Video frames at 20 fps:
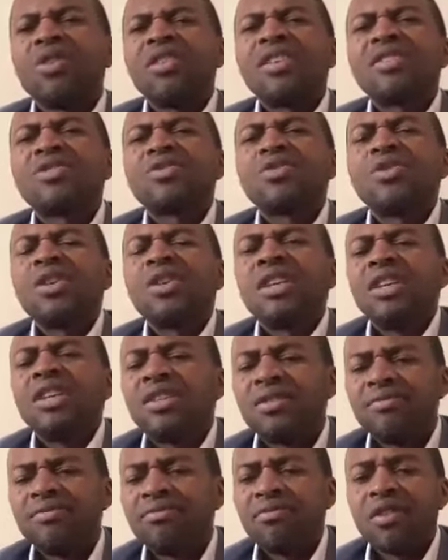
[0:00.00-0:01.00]
There is no
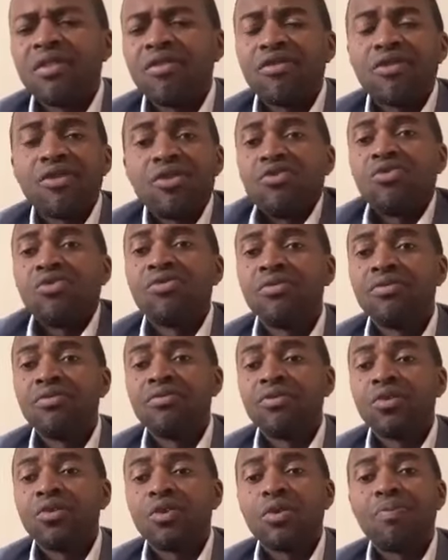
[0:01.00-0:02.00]
need for you
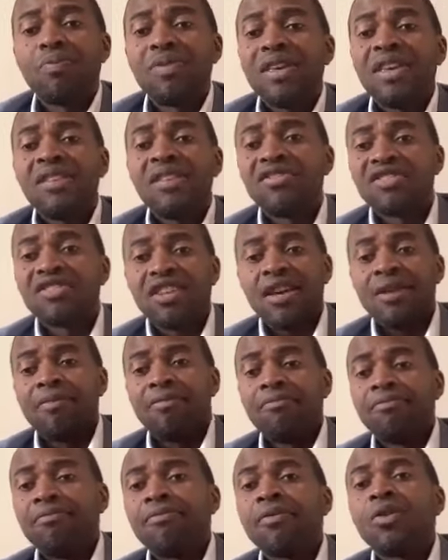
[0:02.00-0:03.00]
to be in shame.
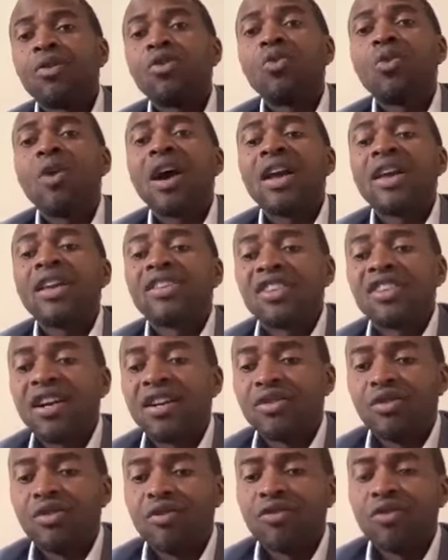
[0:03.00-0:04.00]
You are a
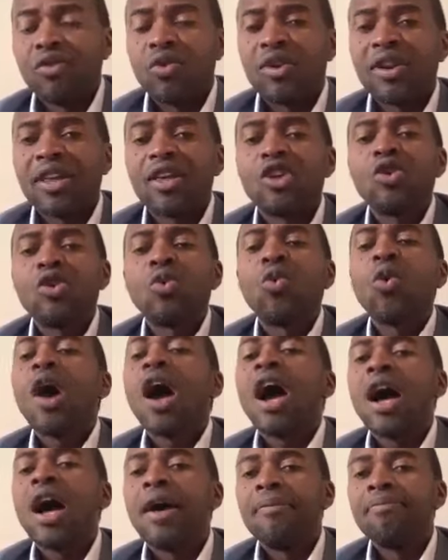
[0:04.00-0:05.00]
child of God. You
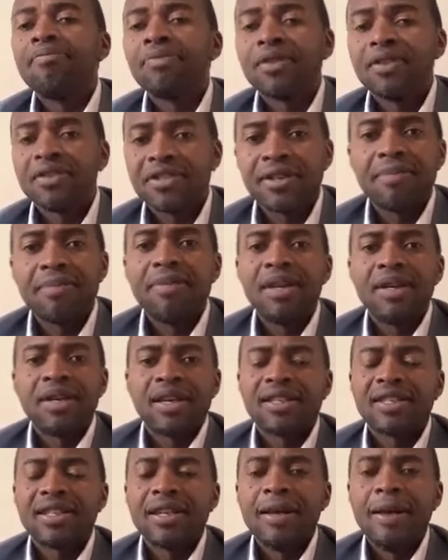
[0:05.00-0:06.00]
are
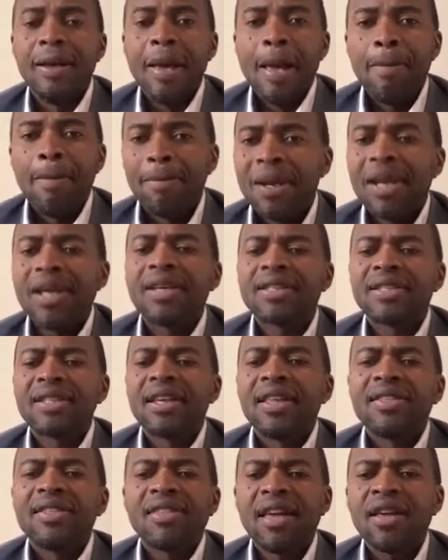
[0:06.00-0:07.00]
tremendously blessed.
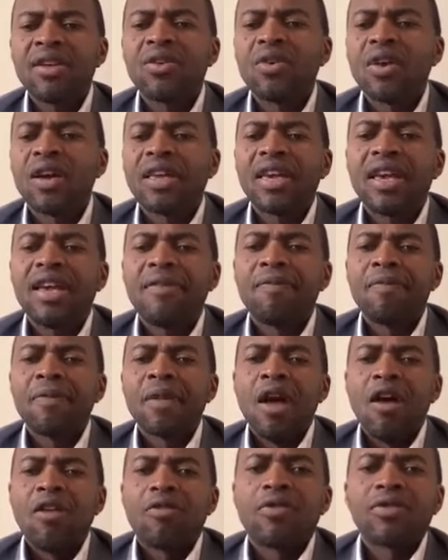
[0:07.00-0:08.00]
Thank you again
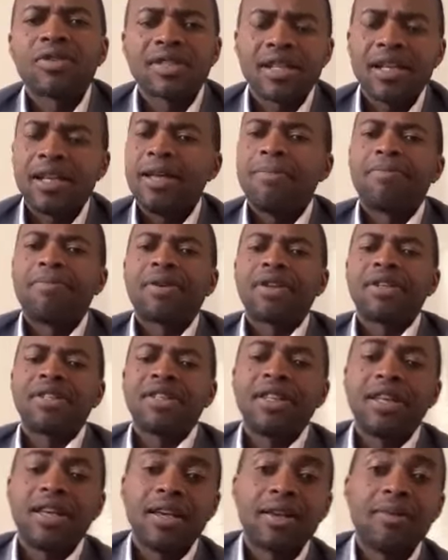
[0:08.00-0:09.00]
for
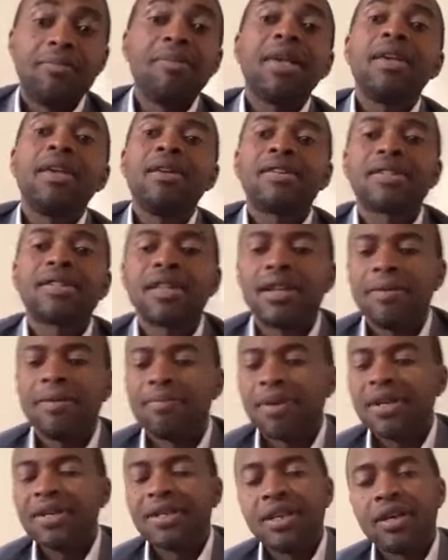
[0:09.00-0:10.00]
celebrating me,
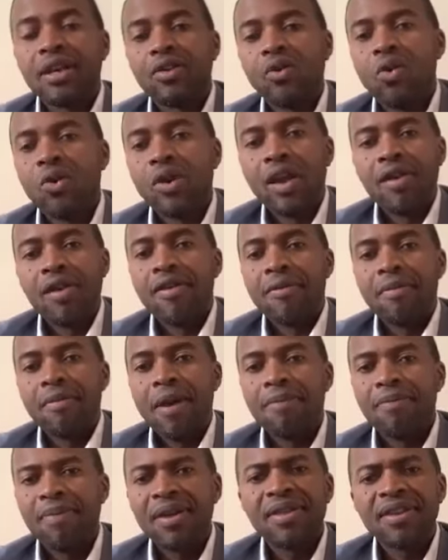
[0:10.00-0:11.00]
celebrating and honoring
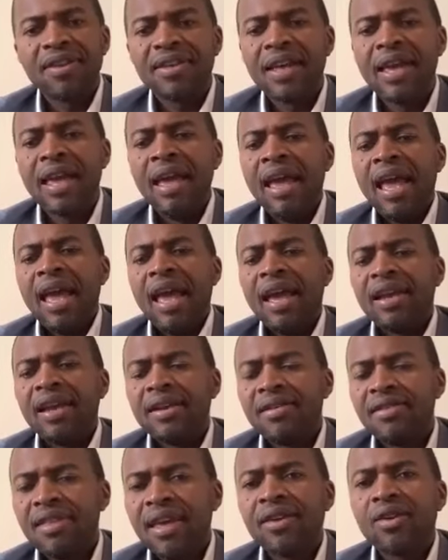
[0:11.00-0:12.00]
my birthday.
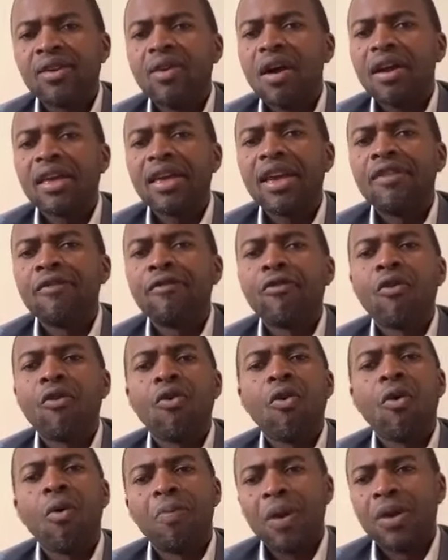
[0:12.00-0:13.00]
And thank you again
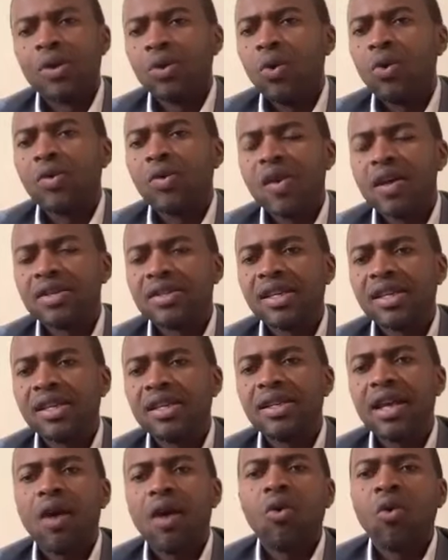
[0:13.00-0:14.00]
for Open Door Christ
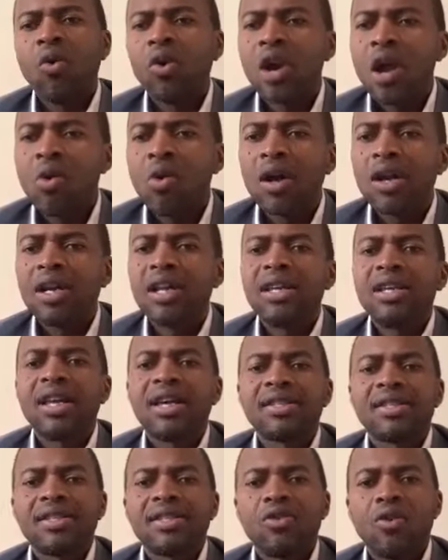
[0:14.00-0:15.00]
Center, all our
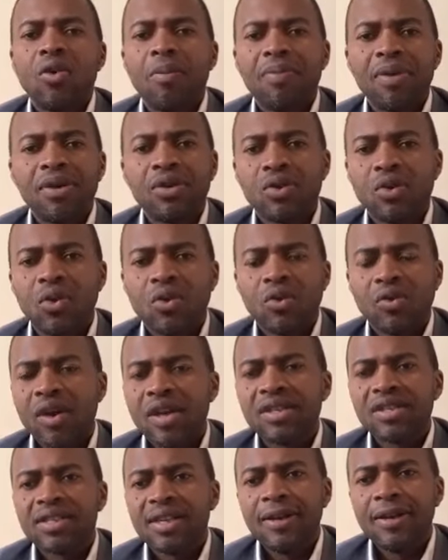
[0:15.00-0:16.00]
leaders in Open Door
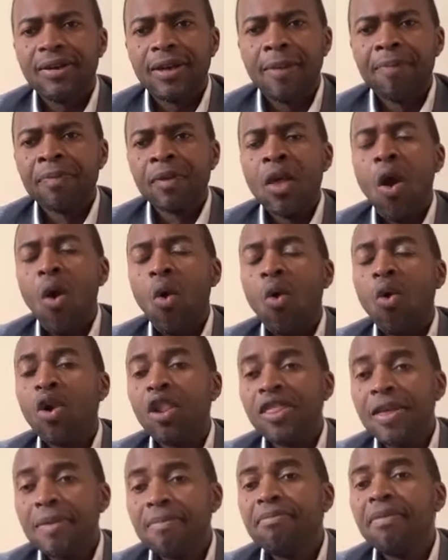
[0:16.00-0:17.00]
Christ Center, all
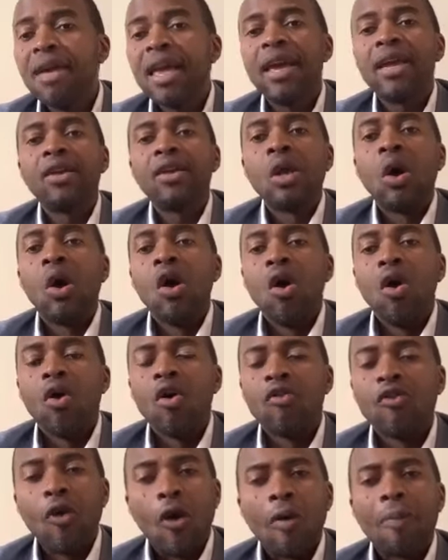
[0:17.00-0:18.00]
the men
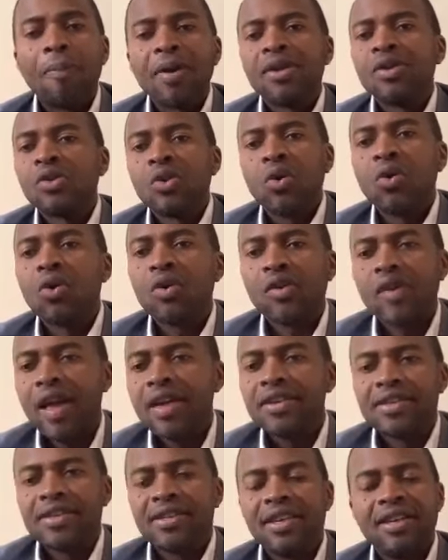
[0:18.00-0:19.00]
of Open Door
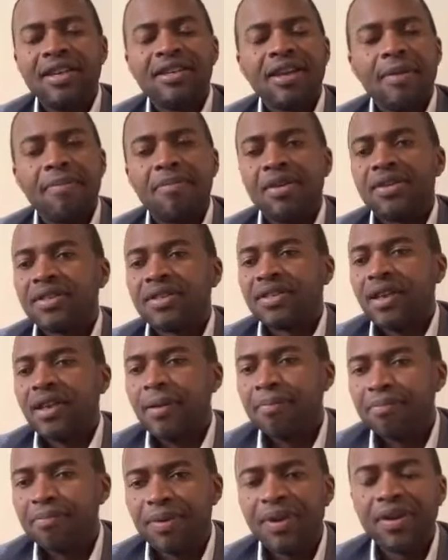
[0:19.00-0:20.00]
Christ Center,
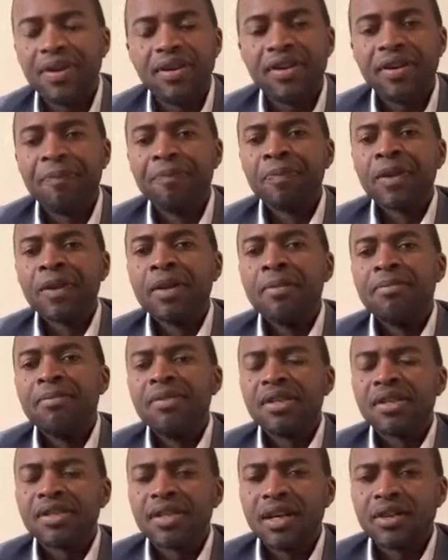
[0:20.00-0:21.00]
Mr. Peary,
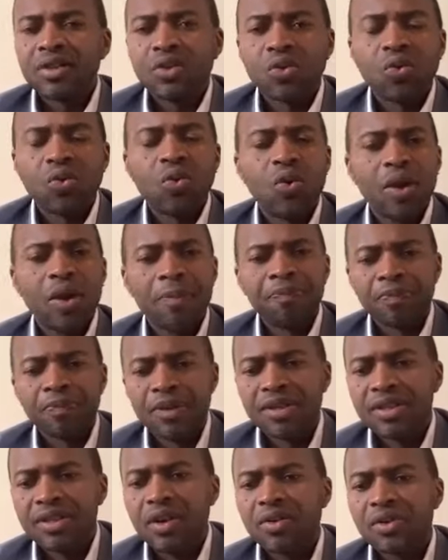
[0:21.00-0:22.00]
Mr. Tuem,
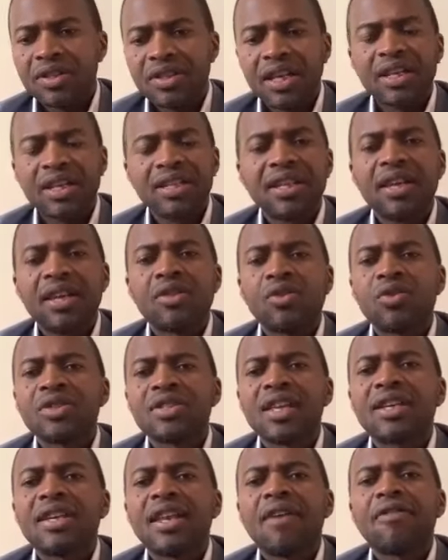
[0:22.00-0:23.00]
Mr. Otete, and
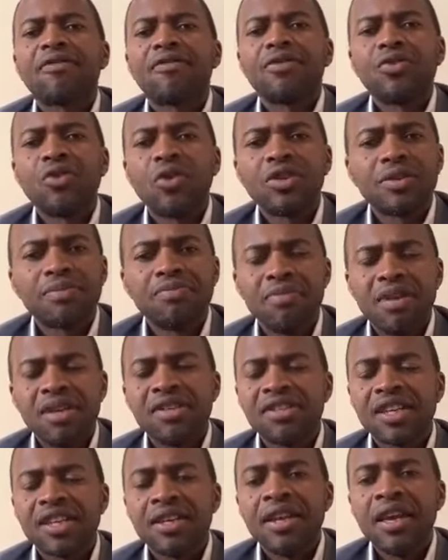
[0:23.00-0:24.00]
those that I've not
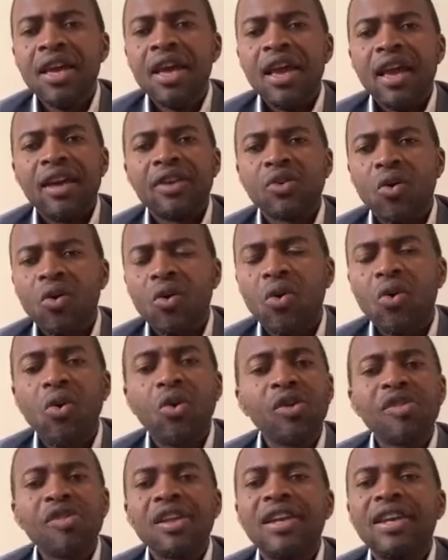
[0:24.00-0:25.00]
mentioned, and
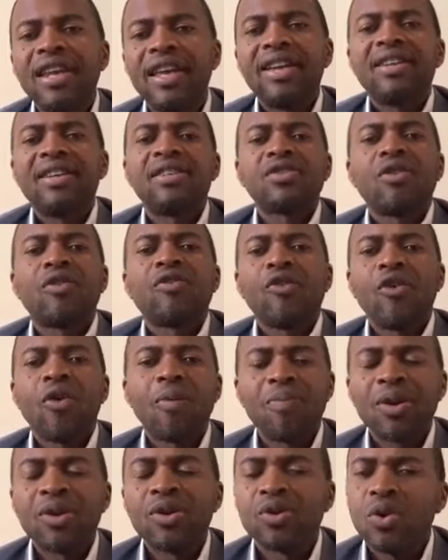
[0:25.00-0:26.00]
all the ladies of
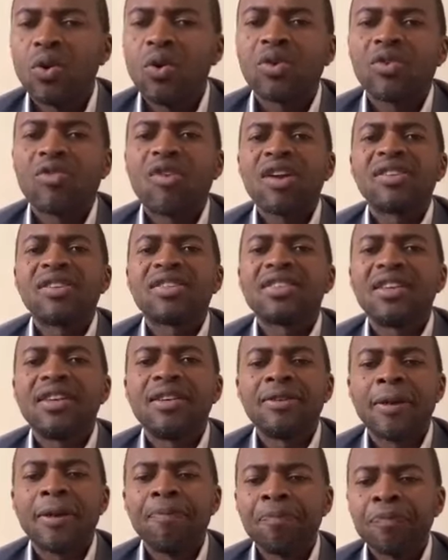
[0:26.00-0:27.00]
Open Door Christ
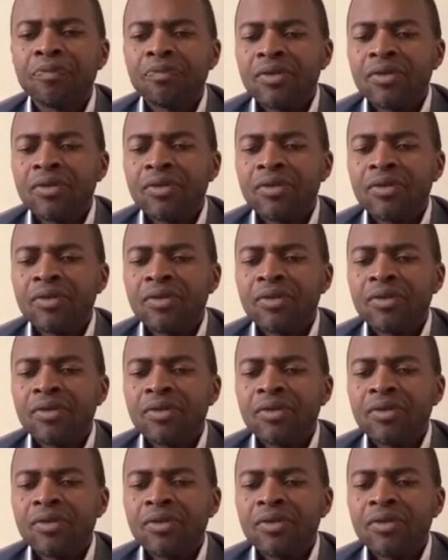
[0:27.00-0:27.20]
Center.